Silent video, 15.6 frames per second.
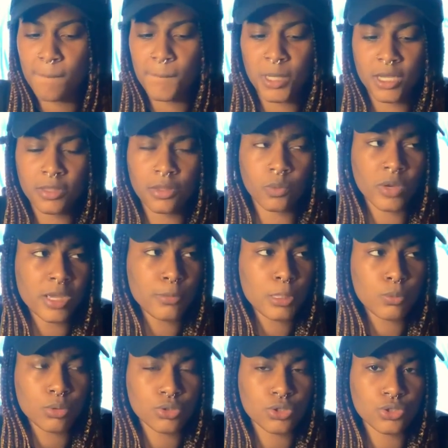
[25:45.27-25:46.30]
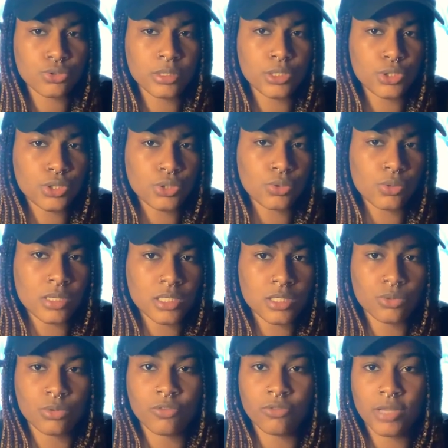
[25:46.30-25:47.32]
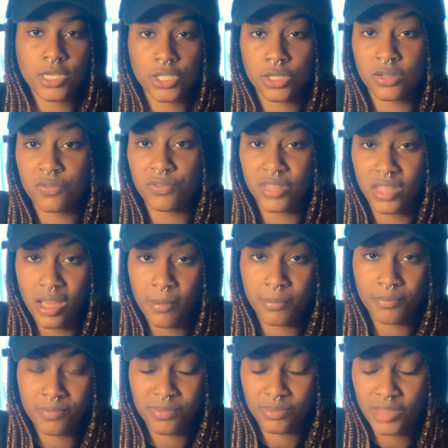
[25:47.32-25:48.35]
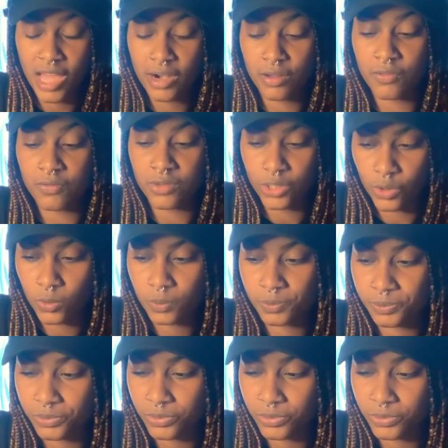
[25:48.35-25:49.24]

But the way people treat you is a reflection of them, not of you.